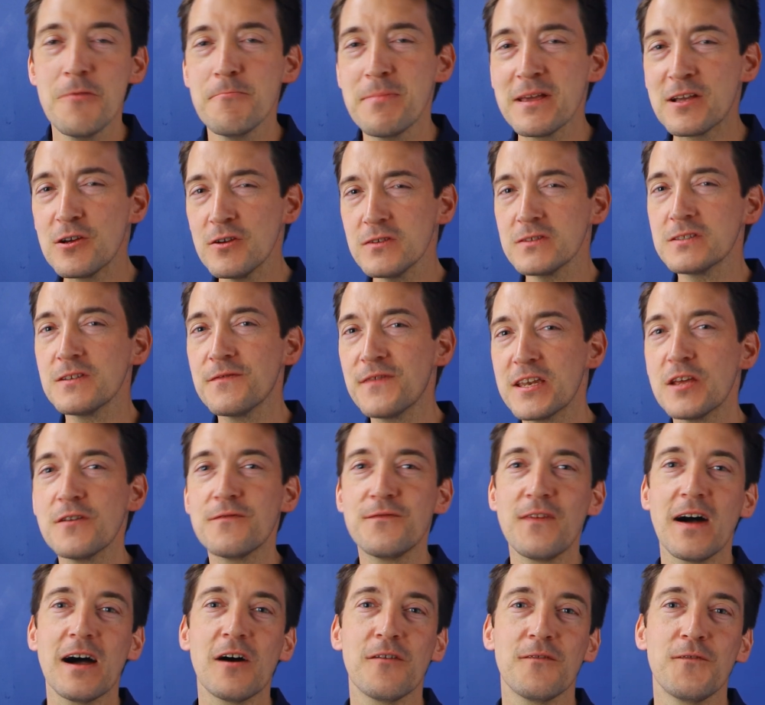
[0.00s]
Because the video
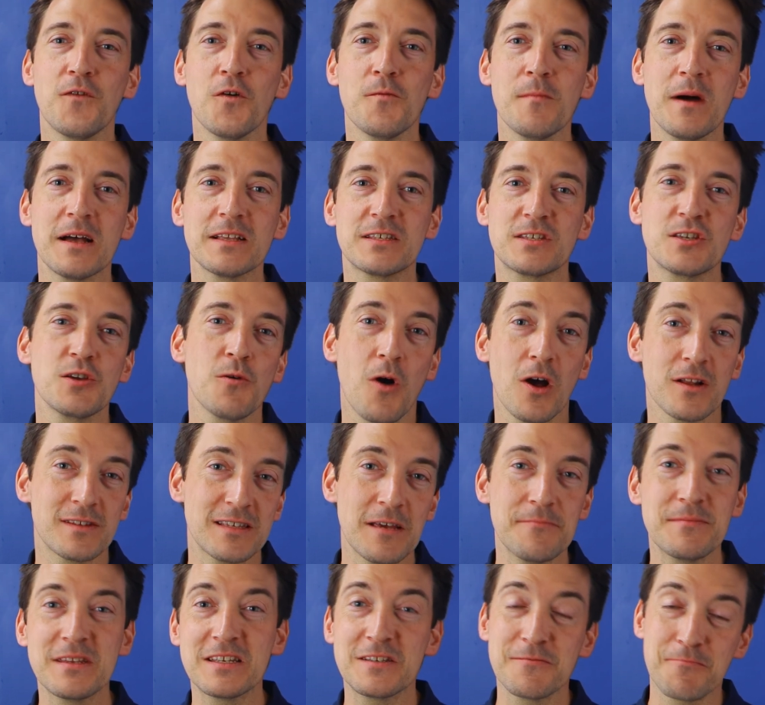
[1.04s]
file format you are
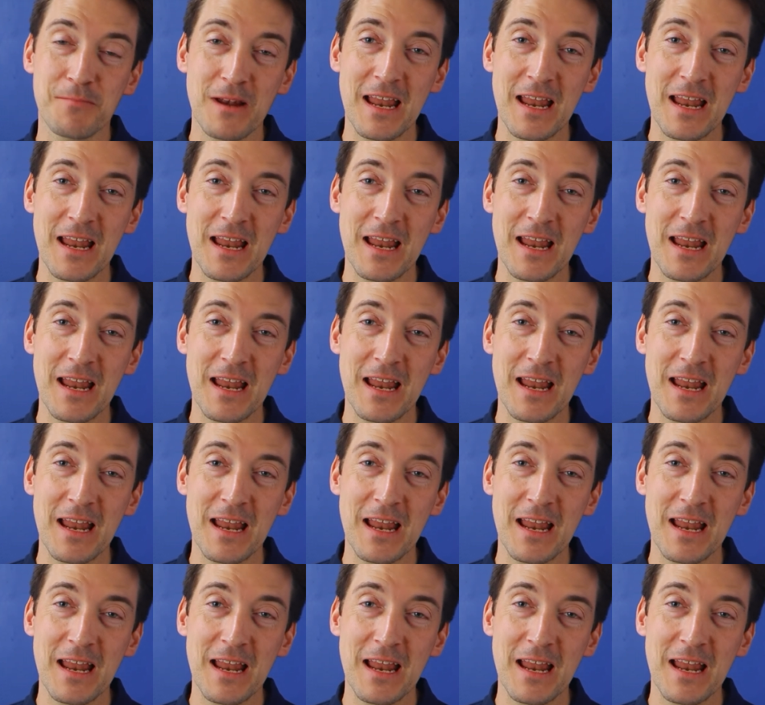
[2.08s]
attempting to